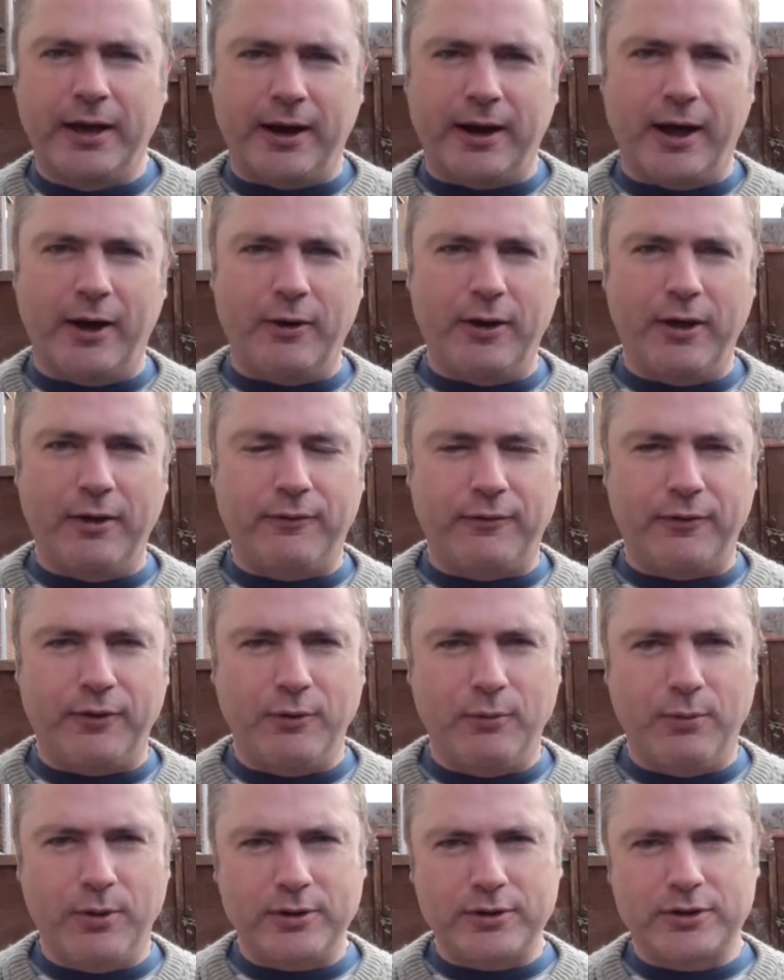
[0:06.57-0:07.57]
Now, if
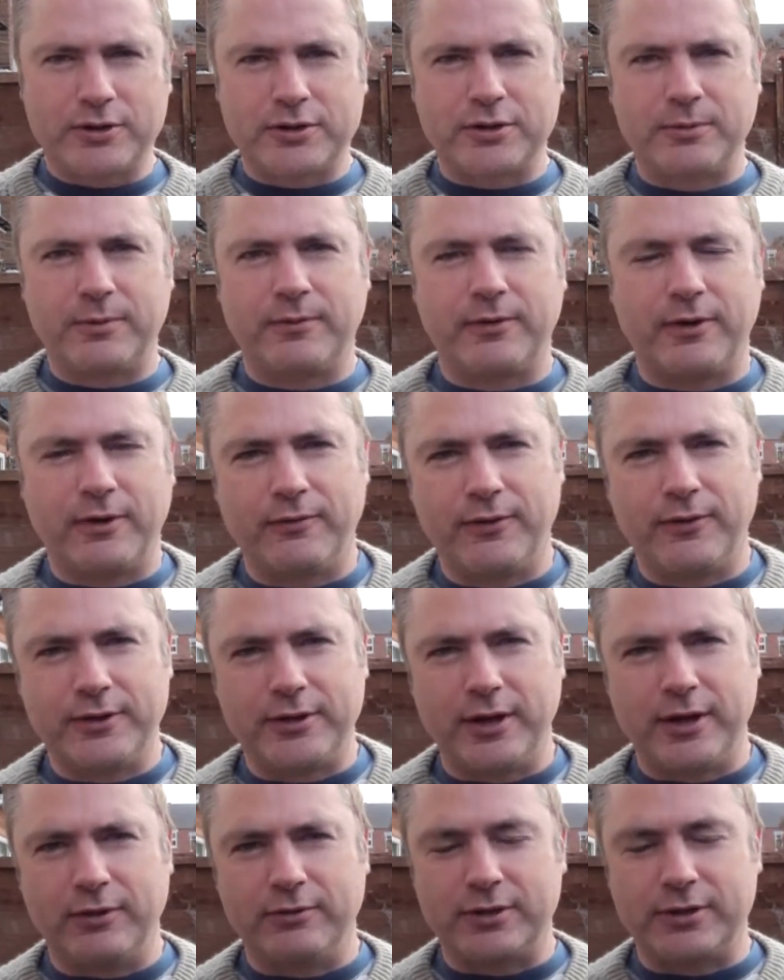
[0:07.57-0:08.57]
you watched some of our
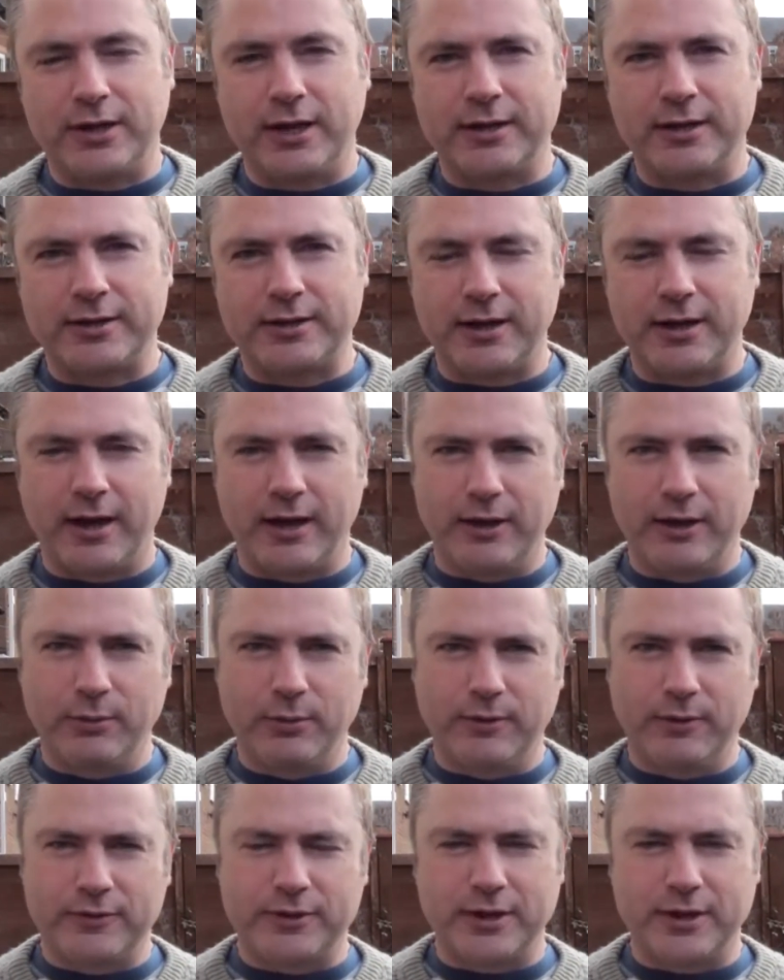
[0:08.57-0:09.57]
videos last year, you
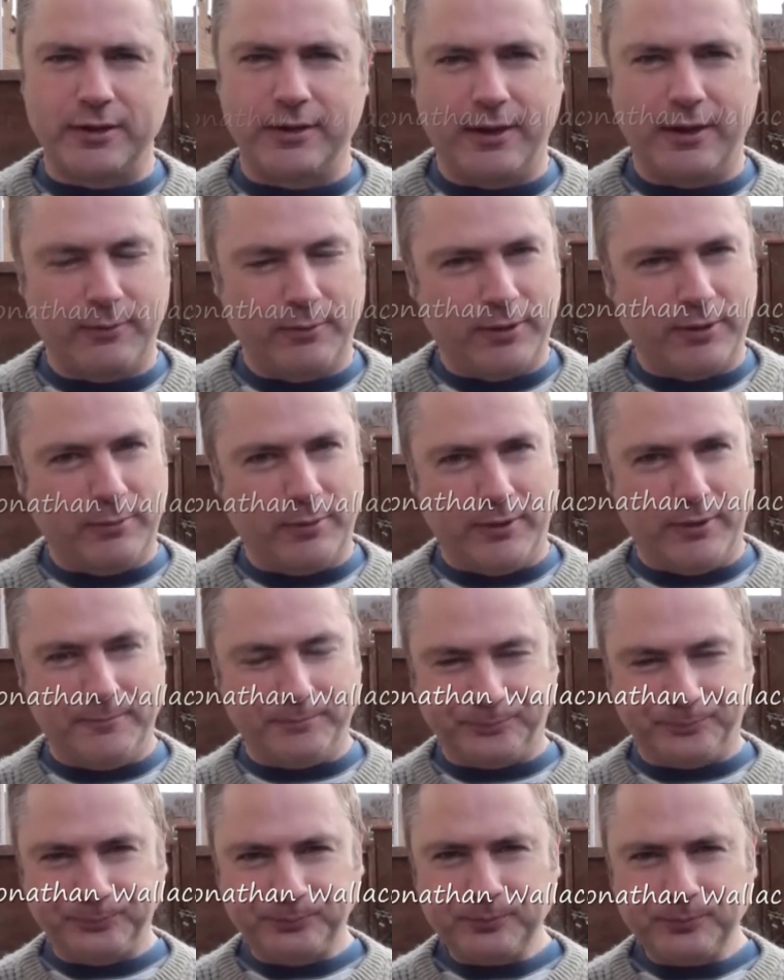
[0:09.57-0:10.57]
would have seen that they were